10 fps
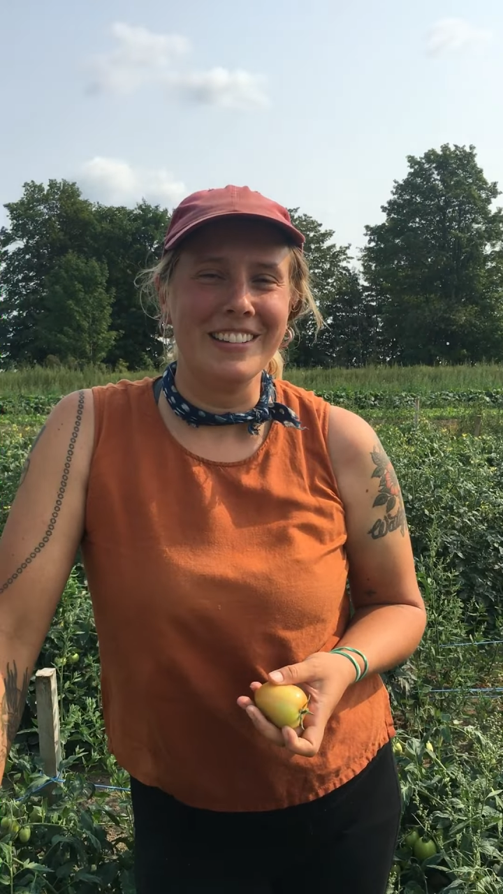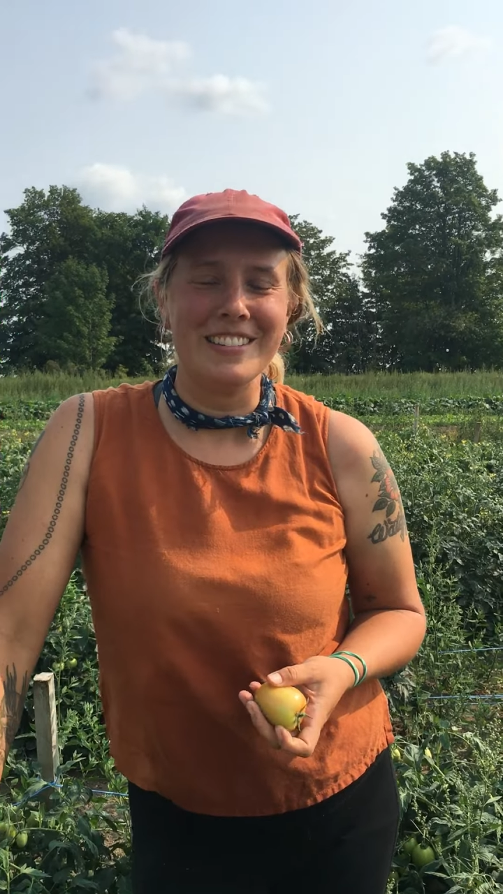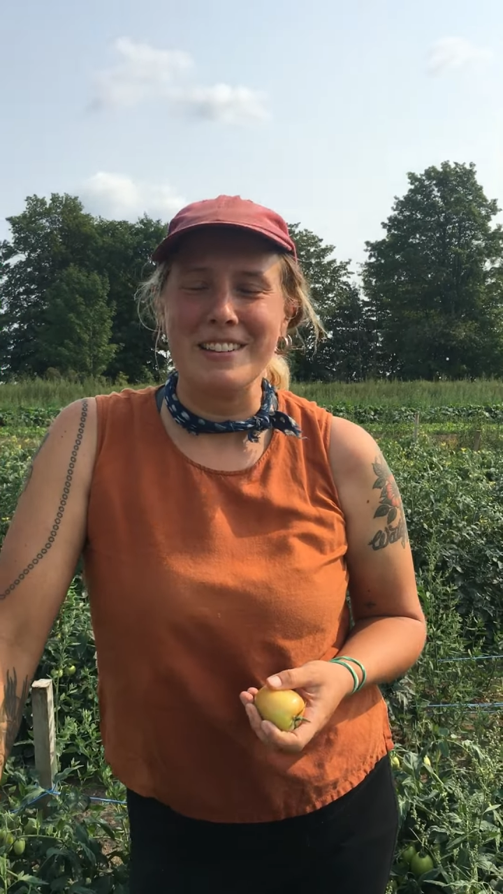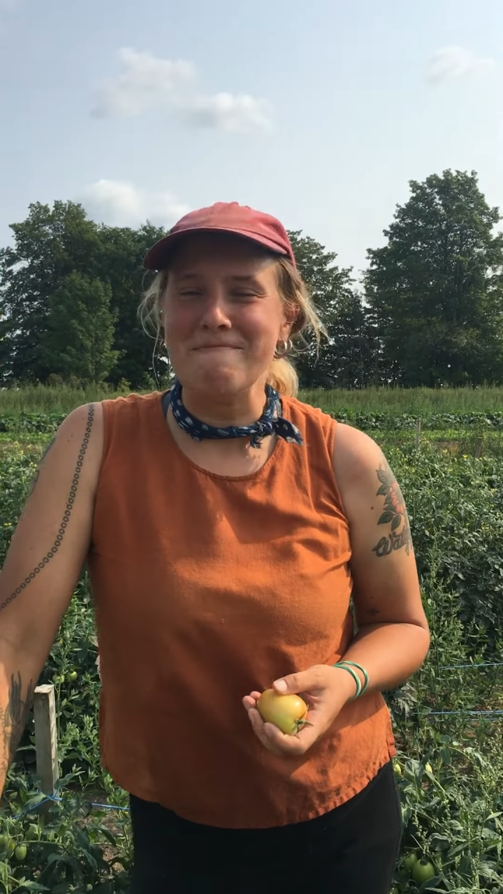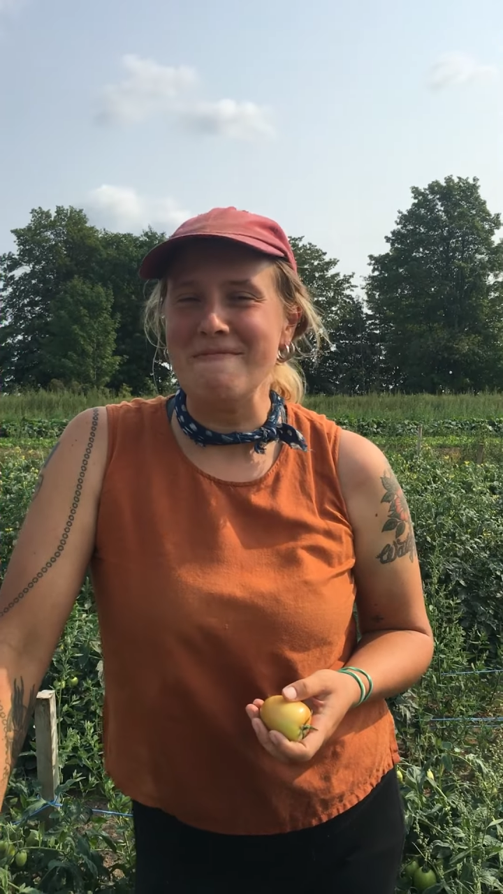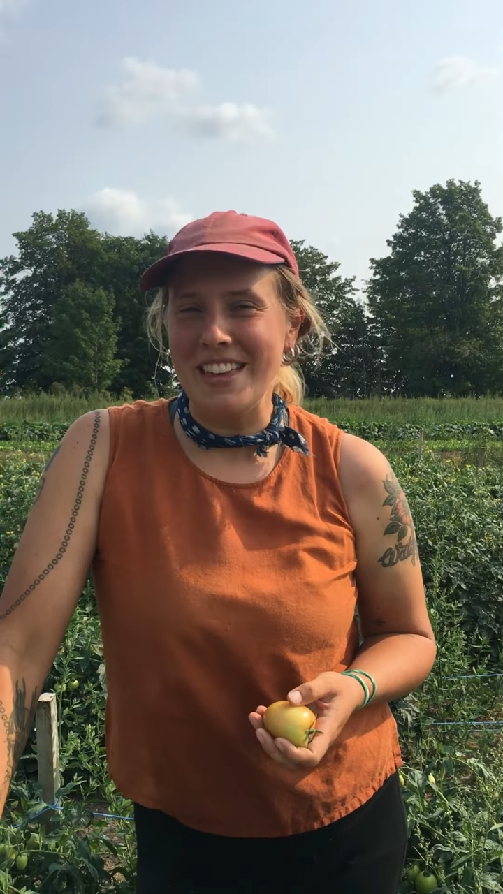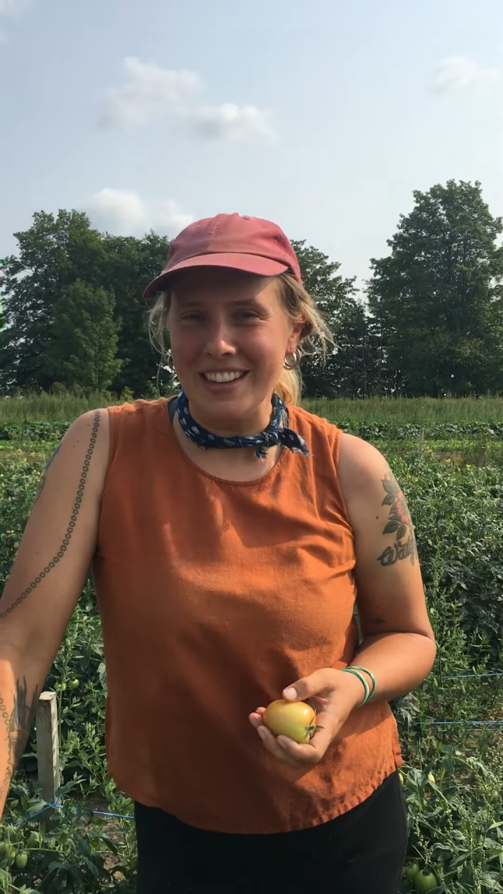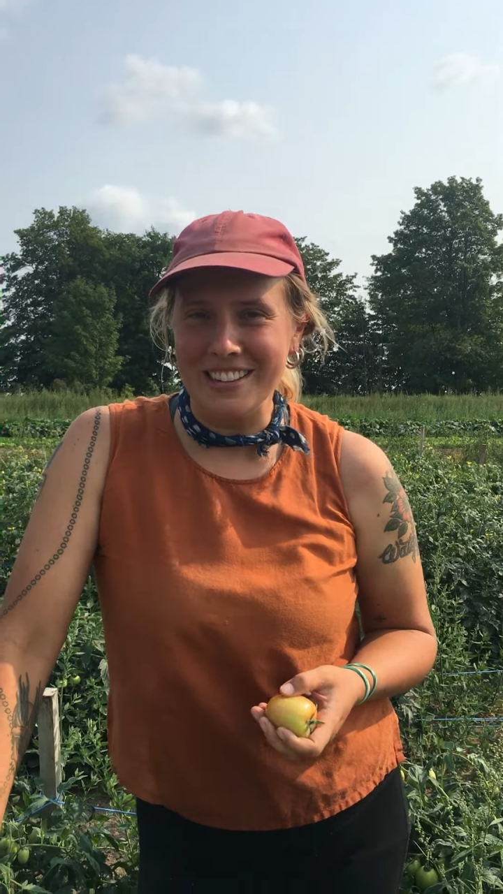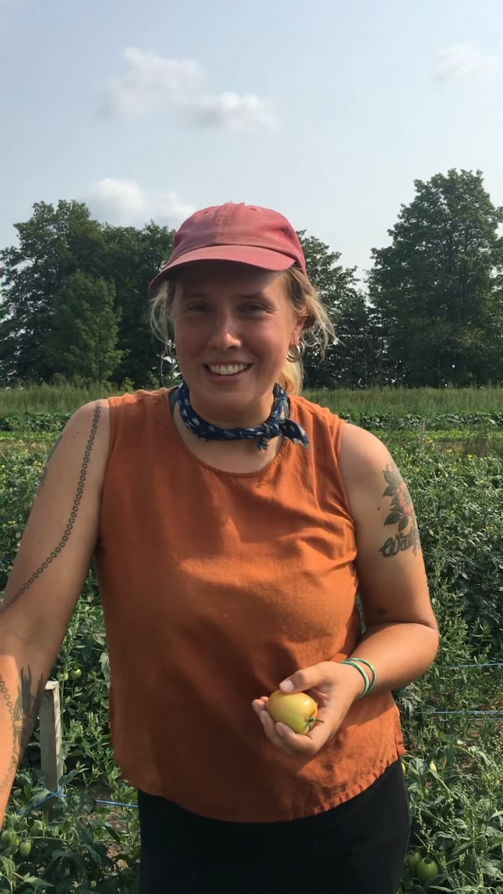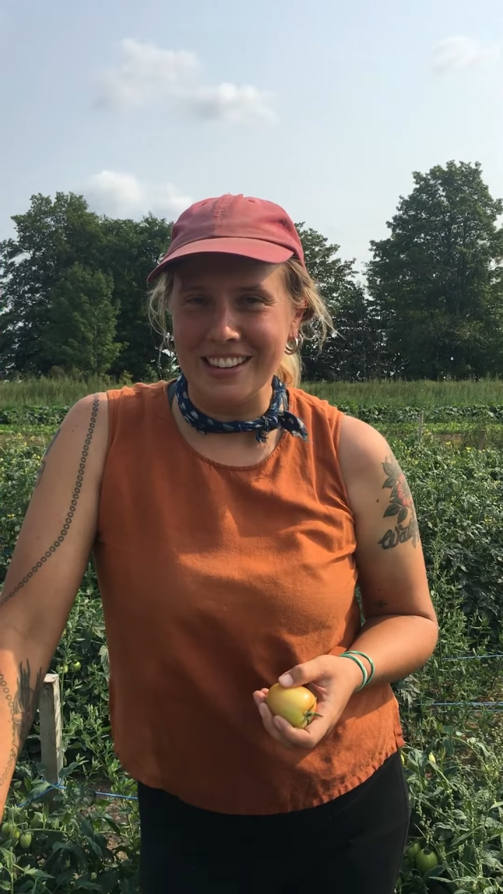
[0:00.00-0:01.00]
It's an
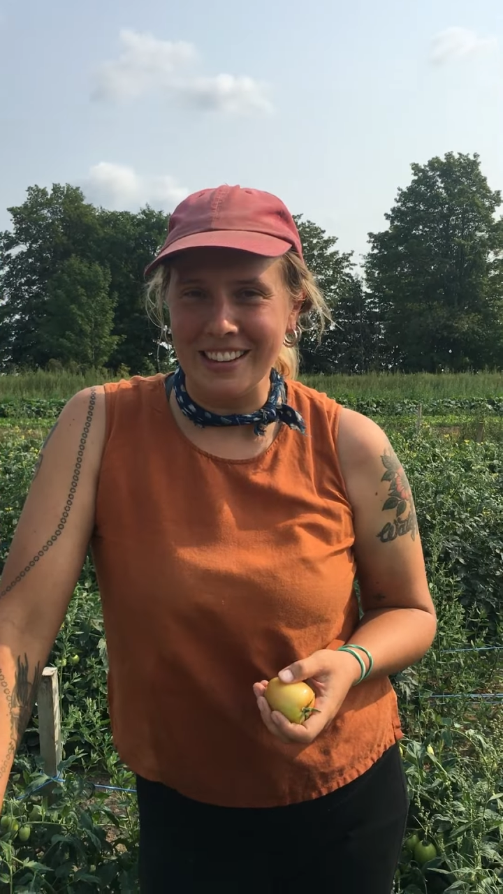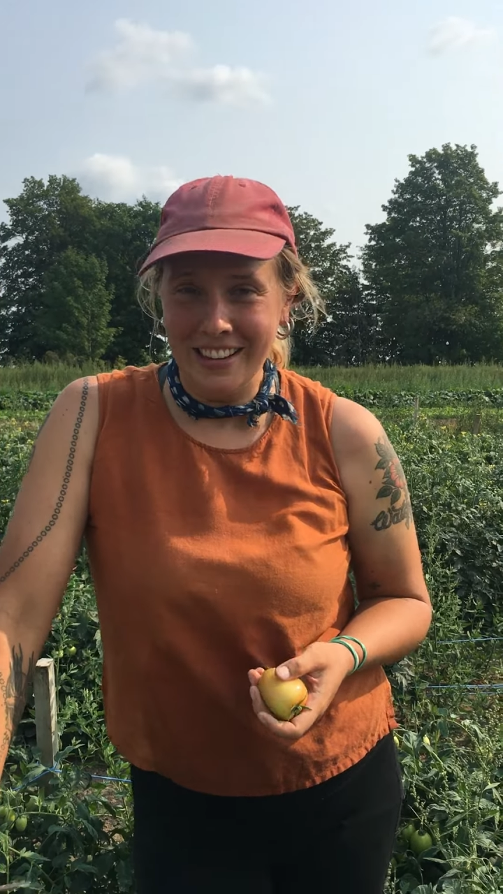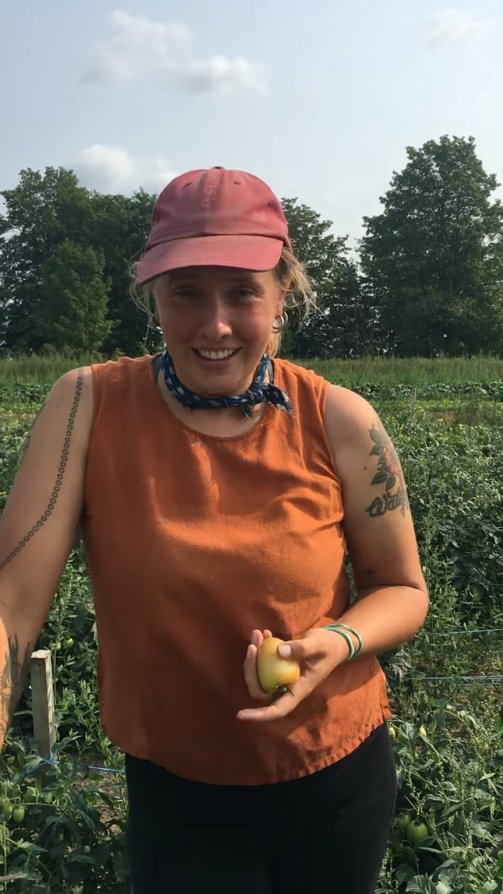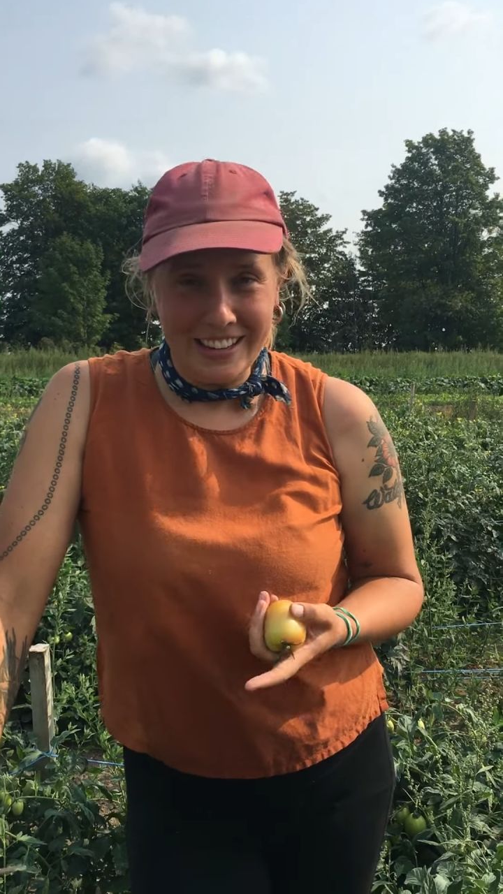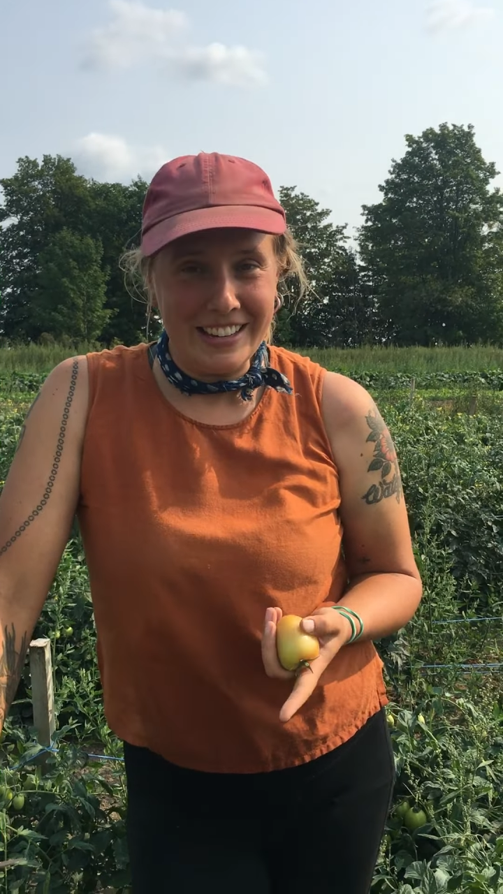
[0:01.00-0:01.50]
amazing